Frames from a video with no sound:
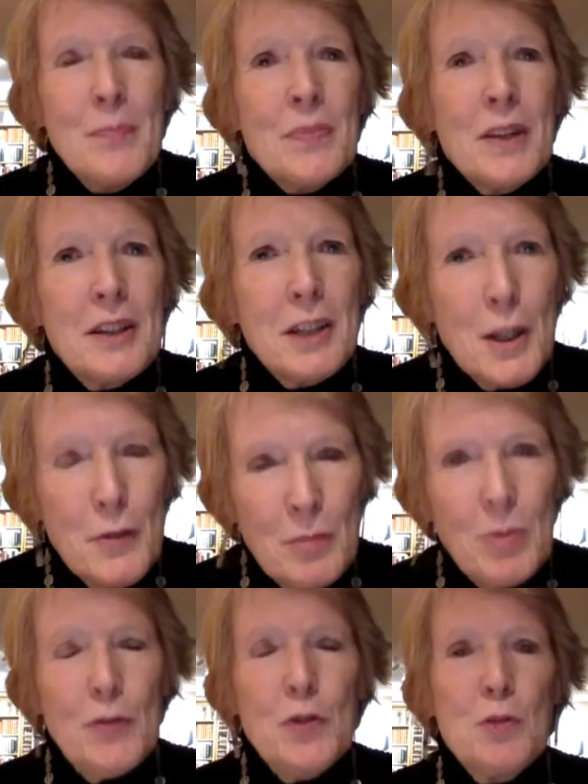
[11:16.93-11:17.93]
And even
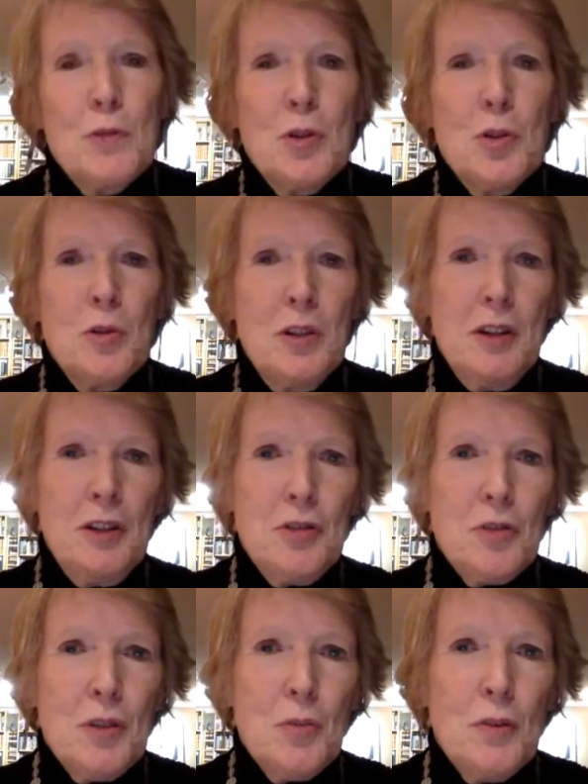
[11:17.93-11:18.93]
before recorded
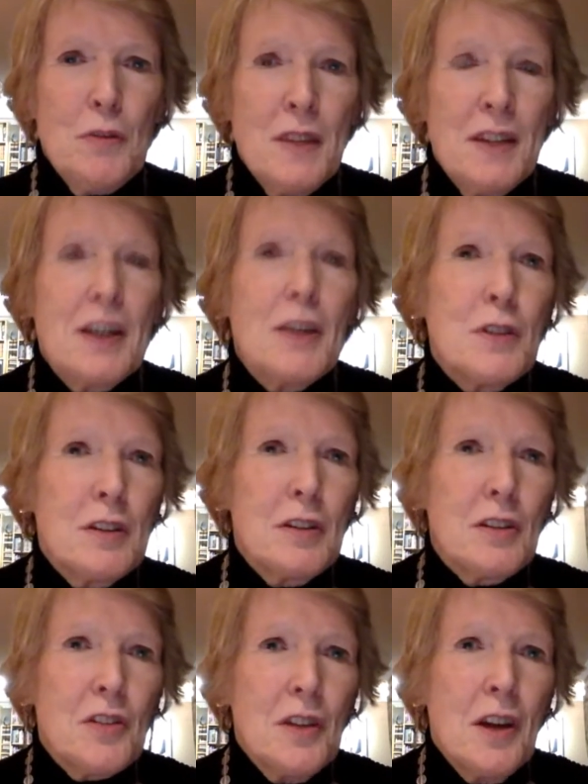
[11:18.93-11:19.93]
history, we find
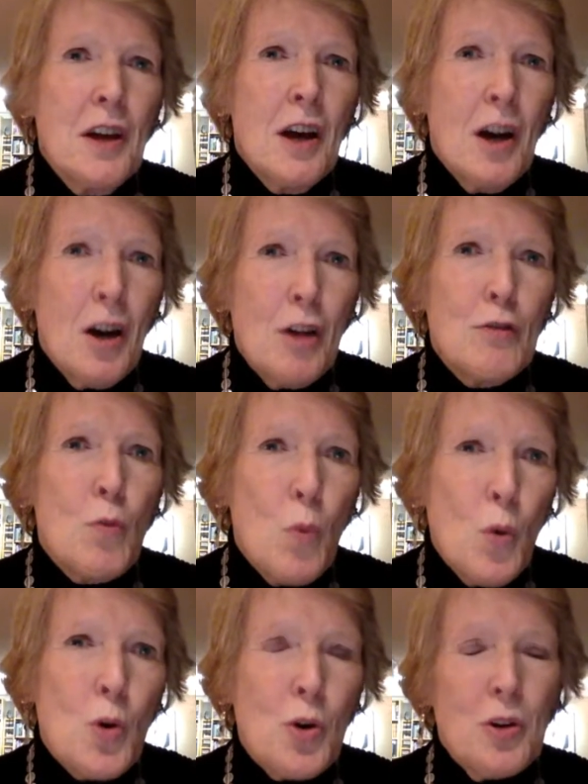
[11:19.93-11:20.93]
evidence of
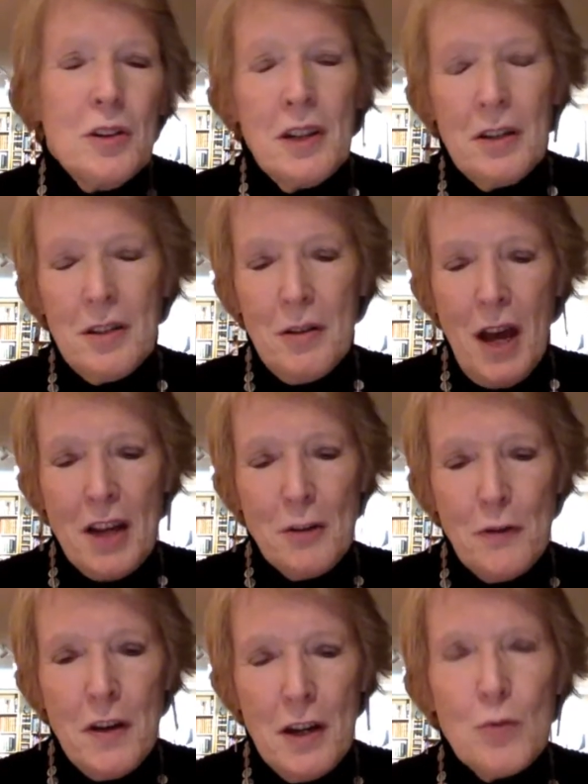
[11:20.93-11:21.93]
war. Now, I
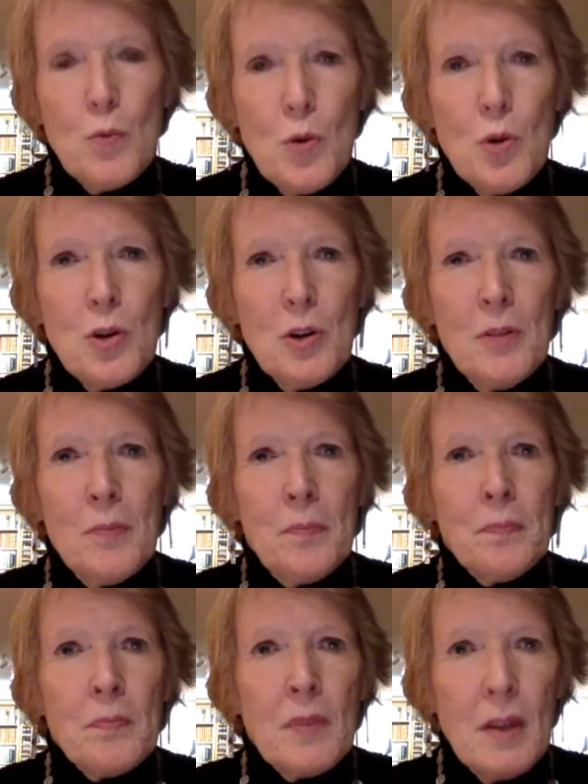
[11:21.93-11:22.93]
define war
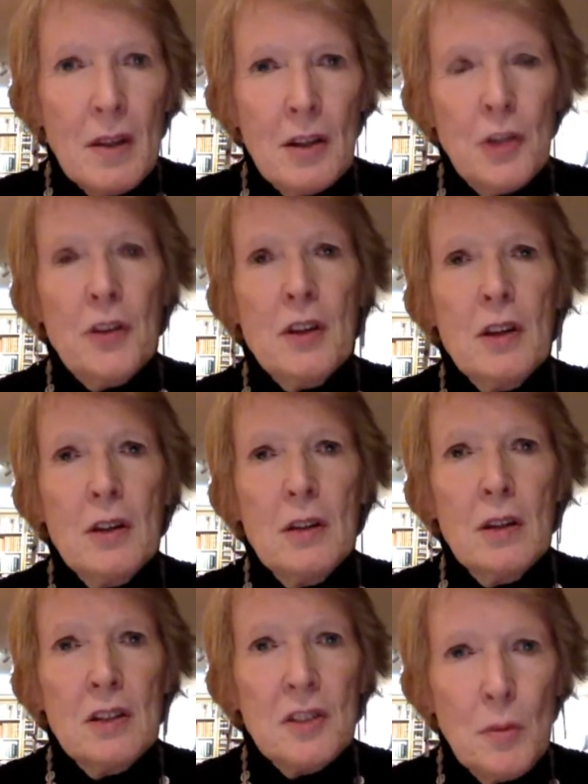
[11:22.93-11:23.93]
in, I think,
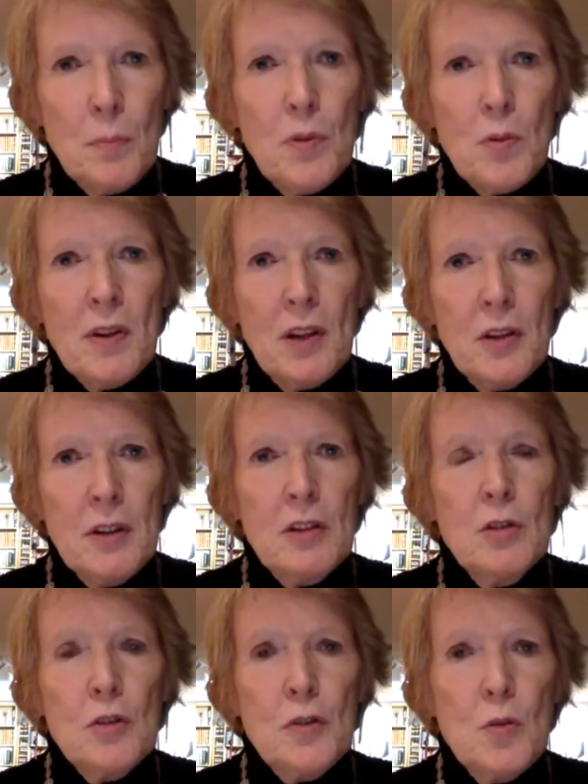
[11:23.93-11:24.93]
a simple but I think
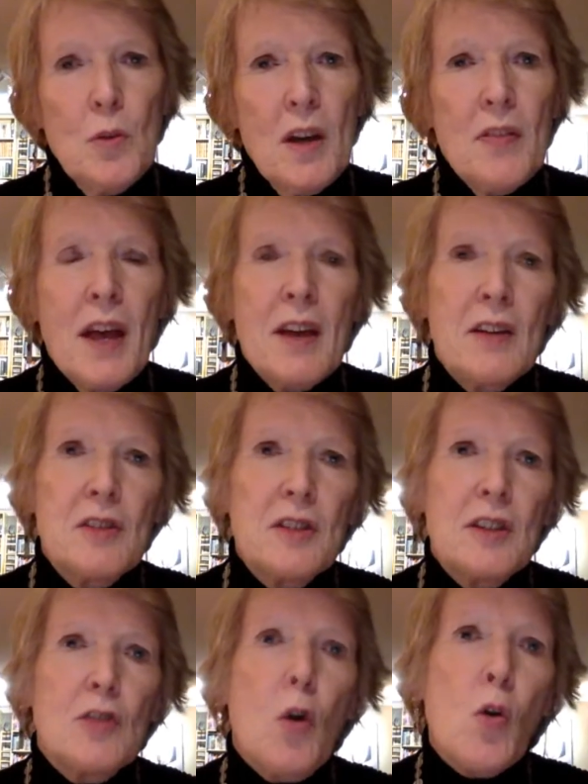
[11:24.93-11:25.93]
useful way, and that is it
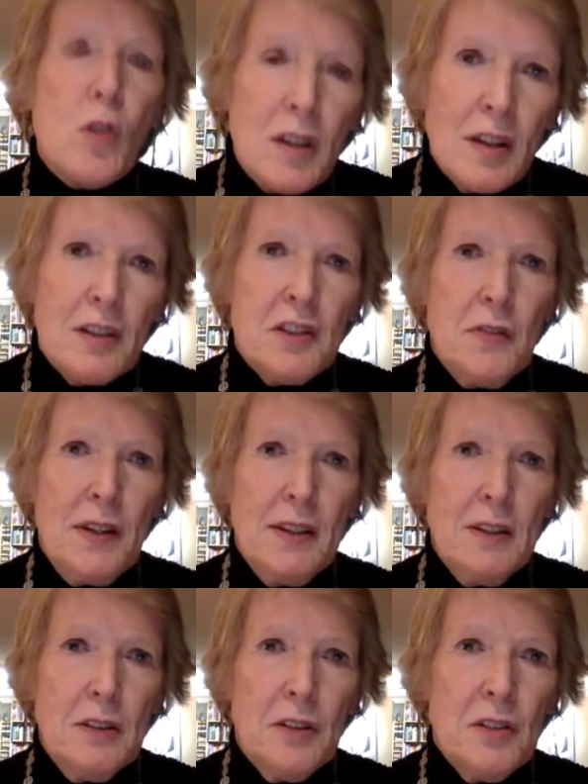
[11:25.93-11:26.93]
is organized
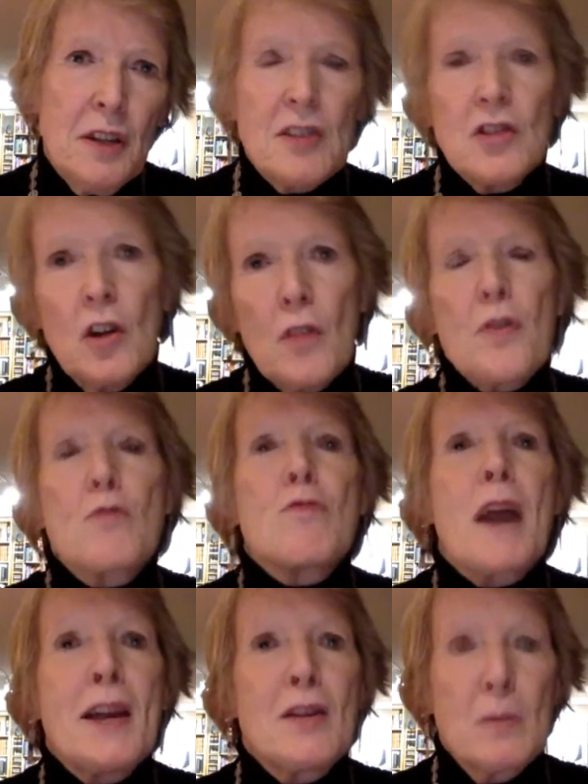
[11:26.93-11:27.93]
violence. It's not the
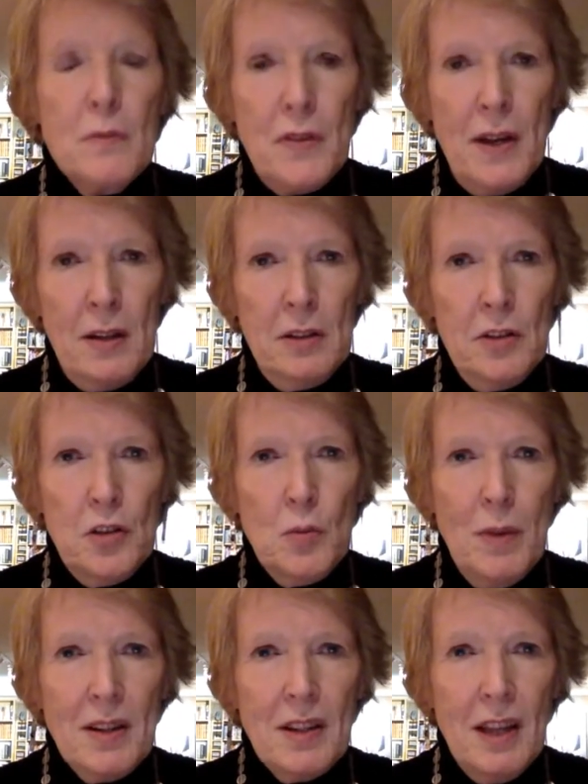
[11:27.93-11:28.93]
random violence you
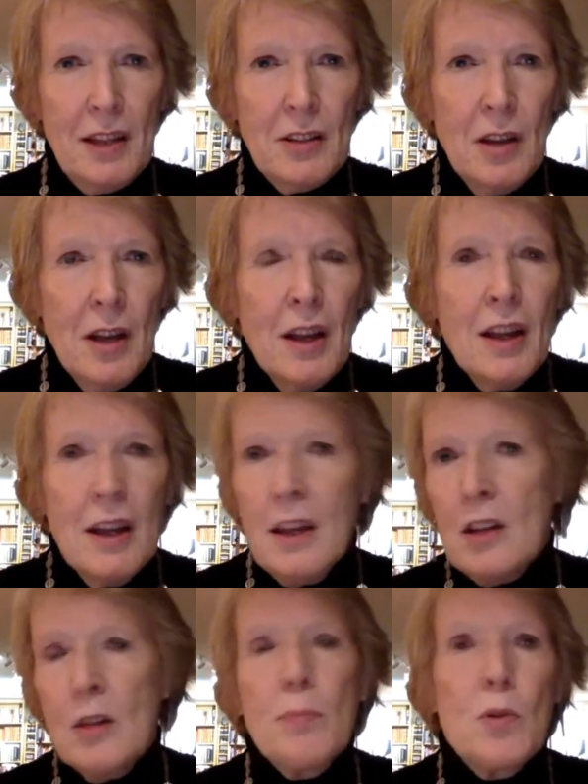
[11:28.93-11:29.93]
might get
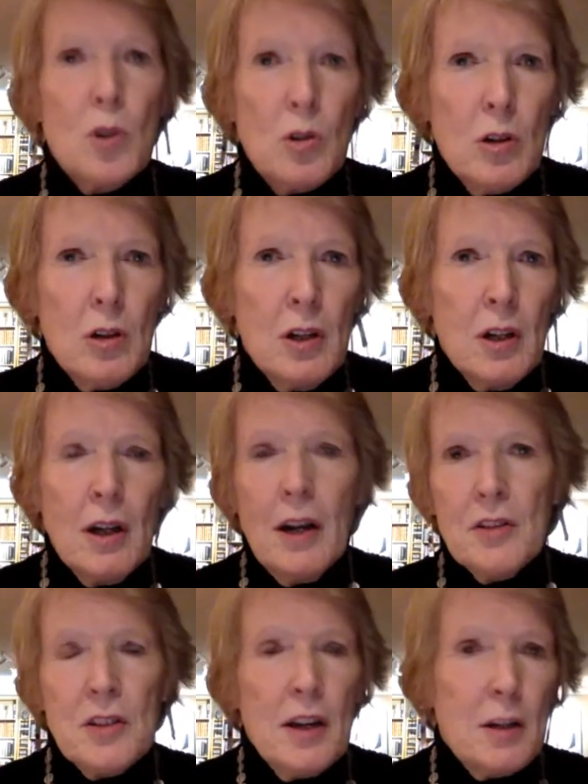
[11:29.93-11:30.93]
in a brawl
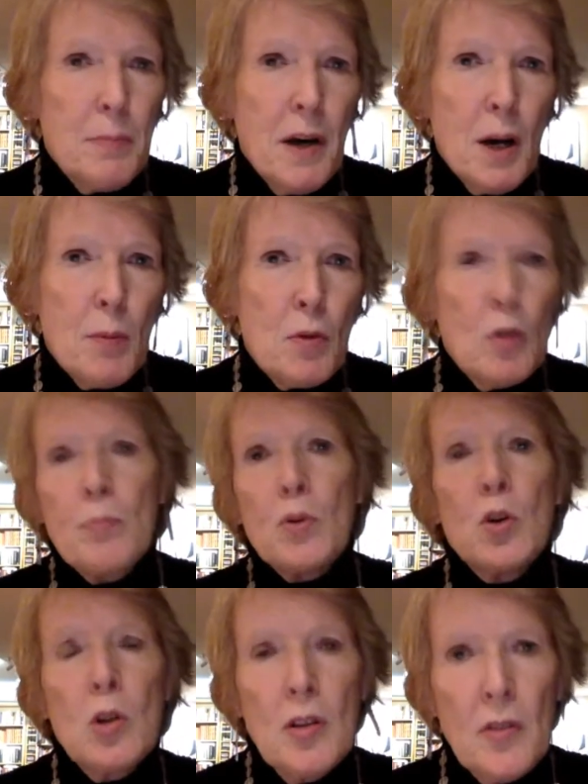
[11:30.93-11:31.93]
outside a pub or a
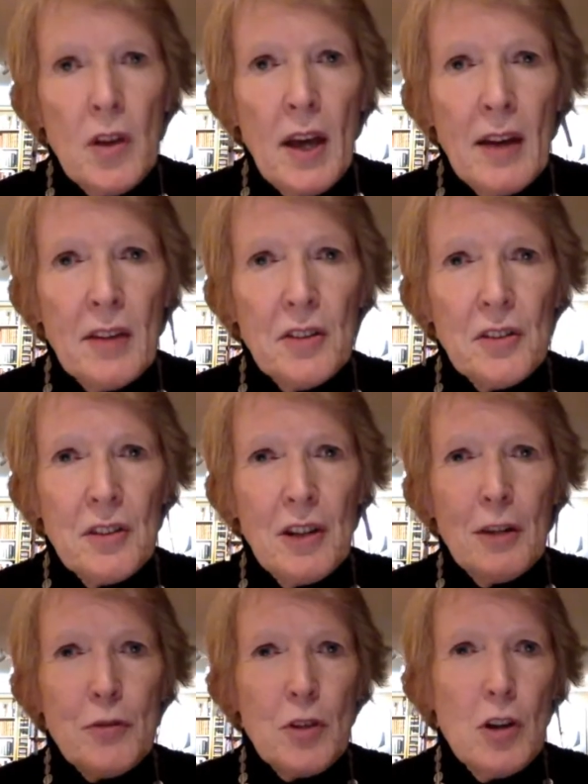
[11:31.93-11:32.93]
brawl on the ice
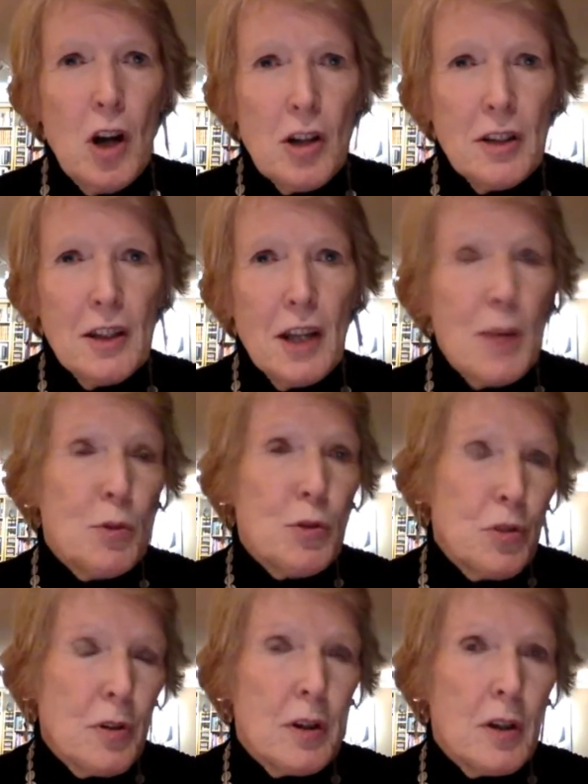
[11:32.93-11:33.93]
after a hockey game or
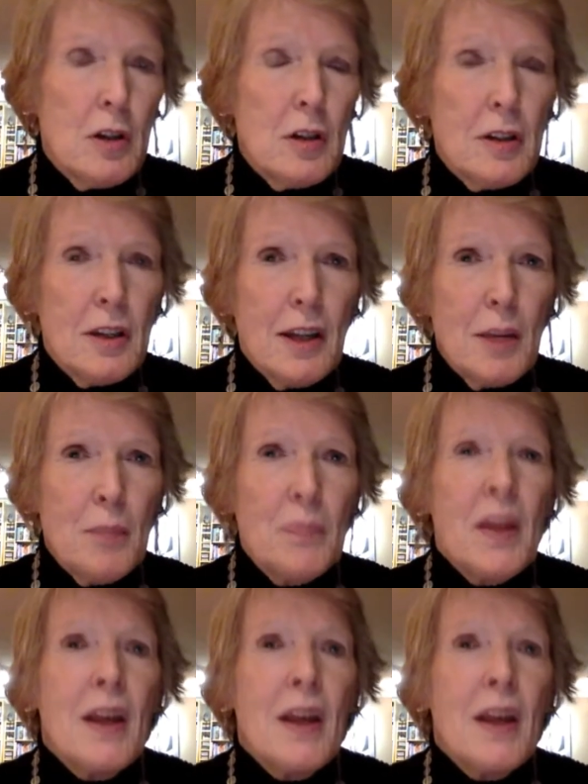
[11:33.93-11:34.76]
during a hockey game.